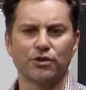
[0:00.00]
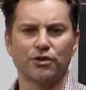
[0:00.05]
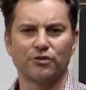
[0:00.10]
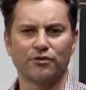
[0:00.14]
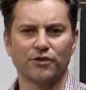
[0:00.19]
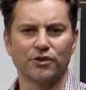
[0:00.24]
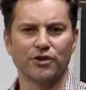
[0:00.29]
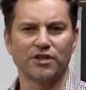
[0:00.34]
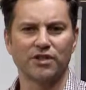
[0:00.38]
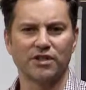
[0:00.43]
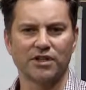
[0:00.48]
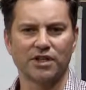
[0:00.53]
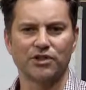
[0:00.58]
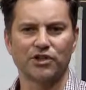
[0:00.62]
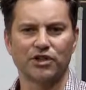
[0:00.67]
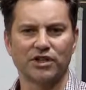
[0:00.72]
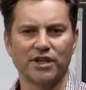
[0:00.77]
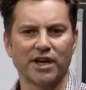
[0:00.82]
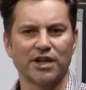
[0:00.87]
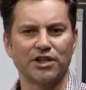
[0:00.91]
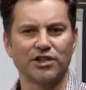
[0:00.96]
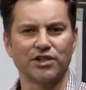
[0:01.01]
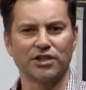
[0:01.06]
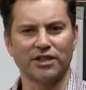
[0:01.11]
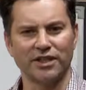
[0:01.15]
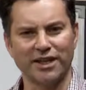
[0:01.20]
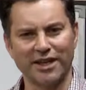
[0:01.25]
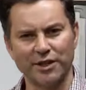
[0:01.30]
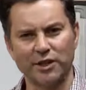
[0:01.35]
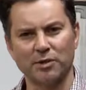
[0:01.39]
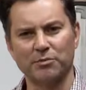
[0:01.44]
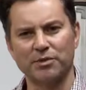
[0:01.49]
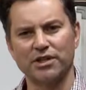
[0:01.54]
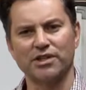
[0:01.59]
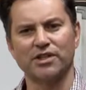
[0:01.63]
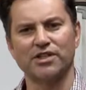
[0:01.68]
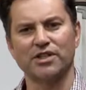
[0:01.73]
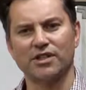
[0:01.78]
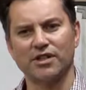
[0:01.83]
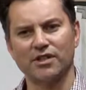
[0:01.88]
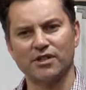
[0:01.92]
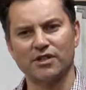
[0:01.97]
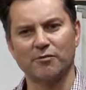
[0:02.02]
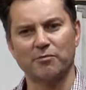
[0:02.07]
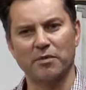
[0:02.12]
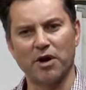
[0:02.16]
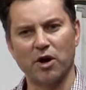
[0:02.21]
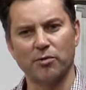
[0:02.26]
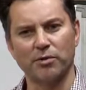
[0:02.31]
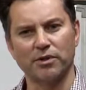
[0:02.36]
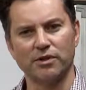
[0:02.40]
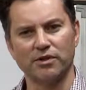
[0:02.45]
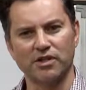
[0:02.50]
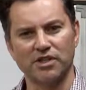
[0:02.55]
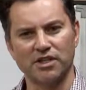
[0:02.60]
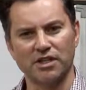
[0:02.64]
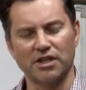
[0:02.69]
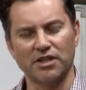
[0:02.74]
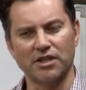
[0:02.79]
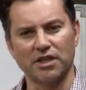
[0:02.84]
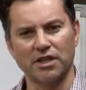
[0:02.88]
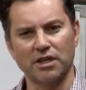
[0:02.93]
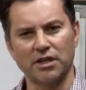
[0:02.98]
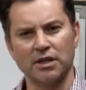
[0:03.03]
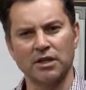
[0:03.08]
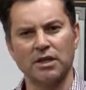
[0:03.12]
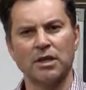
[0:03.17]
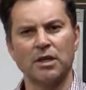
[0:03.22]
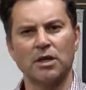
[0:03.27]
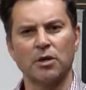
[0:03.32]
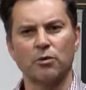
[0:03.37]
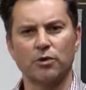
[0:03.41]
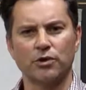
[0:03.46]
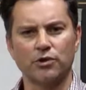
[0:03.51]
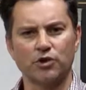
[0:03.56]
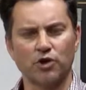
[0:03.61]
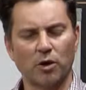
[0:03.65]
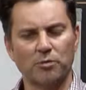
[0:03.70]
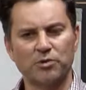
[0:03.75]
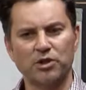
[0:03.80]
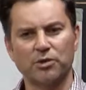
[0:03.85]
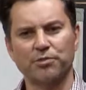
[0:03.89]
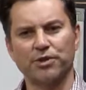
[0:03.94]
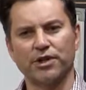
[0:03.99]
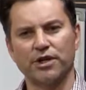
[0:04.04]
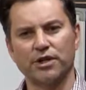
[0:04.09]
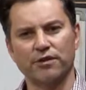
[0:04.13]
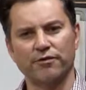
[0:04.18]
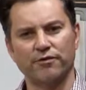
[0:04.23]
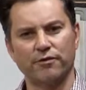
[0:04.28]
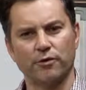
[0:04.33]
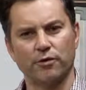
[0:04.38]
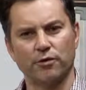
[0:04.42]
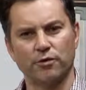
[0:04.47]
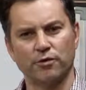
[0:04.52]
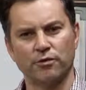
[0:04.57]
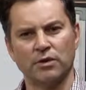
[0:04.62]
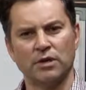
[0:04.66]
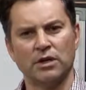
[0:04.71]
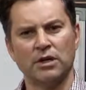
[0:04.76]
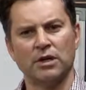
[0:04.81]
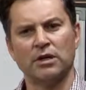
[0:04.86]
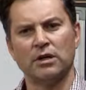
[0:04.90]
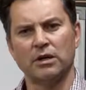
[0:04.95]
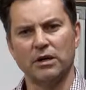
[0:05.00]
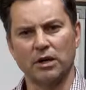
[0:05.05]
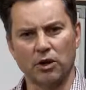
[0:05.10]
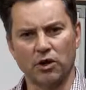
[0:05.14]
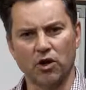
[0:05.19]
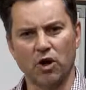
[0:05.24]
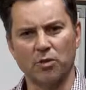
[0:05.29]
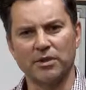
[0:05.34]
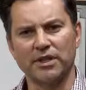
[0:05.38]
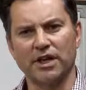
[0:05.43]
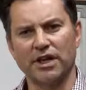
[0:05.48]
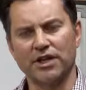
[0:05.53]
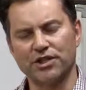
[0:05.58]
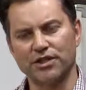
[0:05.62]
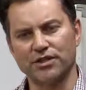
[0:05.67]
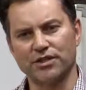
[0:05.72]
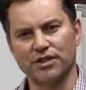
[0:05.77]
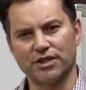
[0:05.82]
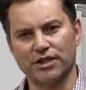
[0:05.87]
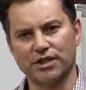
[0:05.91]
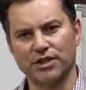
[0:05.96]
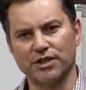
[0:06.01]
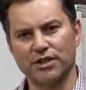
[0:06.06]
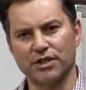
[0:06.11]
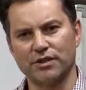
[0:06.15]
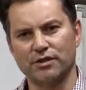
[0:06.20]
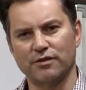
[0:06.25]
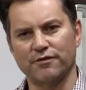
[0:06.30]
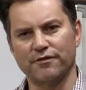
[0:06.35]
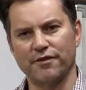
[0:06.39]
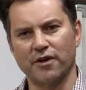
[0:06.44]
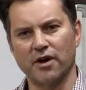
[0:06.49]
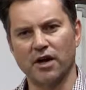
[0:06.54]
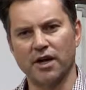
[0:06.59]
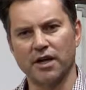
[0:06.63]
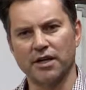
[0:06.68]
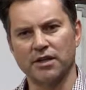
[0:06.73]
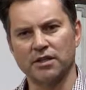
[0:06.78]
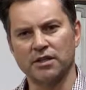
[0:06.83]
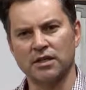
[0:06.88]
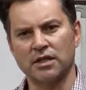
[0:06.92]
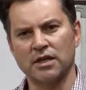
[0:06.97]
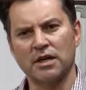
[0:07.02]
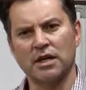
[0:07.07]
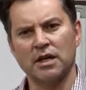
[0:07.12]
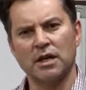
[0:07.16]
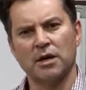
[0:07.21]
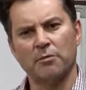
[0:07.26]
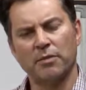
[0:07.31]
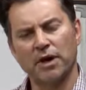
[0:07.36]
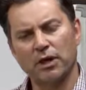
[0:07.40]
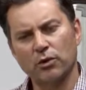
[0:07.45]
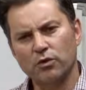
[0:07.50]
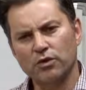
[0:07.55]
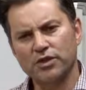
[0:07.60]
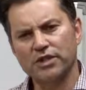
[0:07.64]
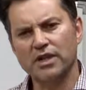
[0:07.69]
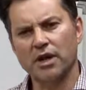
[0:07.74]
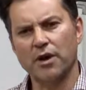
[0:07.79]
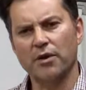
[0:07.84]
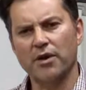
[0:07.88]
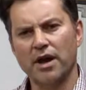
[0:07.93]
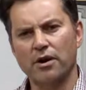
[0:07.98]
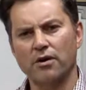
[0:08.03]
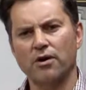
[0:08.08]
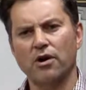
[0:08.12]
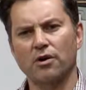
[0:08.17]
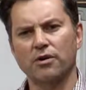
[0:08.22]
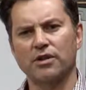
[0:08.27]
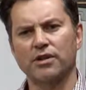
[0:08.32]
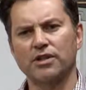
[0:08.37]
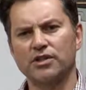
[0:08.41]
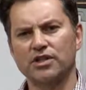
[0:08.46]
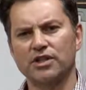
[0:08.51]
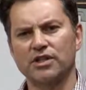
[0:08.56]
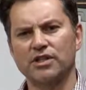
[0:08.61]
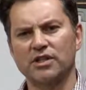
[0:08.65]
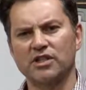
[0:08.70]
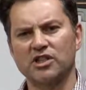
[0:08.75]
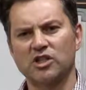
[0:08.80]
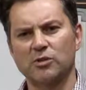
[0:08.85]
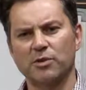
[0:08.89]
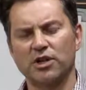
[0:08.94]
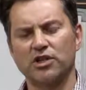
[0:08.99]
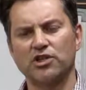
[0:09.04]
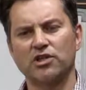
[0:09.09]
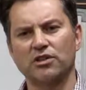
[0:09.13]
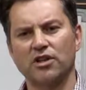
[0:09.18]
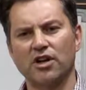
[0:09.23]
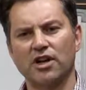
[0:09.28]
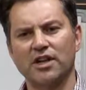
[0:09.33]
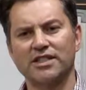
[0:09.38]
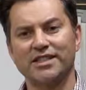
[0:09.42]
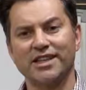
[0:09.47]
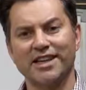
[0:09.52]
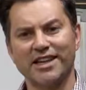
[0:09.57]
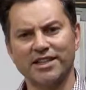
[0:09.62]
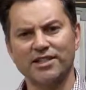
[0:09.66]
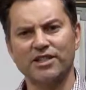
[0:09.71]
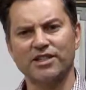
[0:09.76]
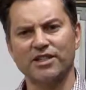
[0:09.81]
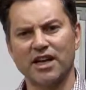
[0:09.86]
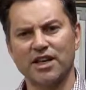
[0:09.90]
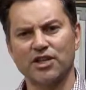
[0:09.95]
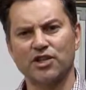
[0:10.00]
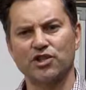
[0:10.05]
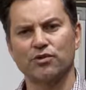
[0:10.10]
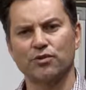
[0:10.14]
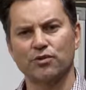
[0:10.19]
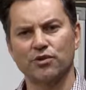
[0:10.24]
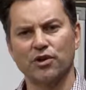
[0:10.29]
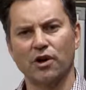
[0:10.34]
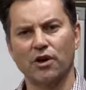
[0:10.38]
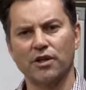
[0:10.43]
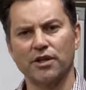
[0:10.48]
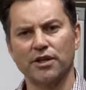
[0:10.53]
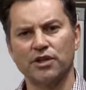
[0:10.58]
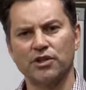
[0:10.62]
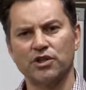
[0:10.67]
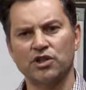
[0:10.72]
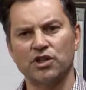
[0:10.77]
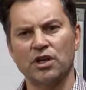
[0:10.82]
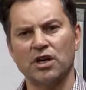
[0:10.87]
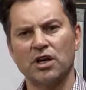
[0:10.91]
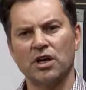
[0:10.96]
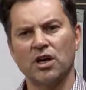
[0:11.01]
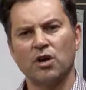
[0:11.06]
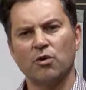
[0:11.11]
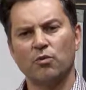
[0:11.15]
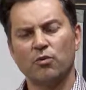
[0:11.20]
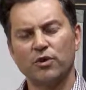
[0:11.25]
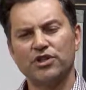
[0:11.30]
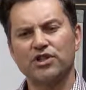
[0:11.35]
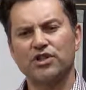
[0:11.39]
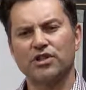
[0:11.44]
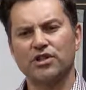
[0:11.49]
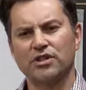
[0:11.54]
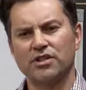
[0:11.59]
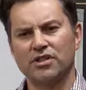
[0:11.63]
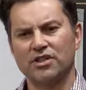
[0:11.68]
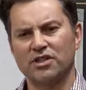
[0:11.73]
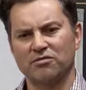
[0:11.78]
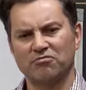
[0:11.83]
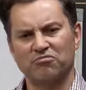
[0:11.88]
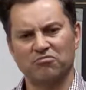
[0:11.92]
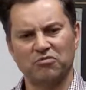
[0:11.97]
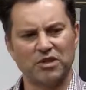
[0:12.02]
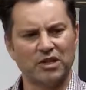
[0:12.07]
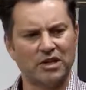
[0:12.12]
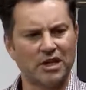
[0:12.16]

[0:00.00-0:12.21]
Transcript: university education in the big cities in Melbourne and Sydney, where jobs are plentiful, accommodation is easy to find. But also our college is a specialised international college, which is,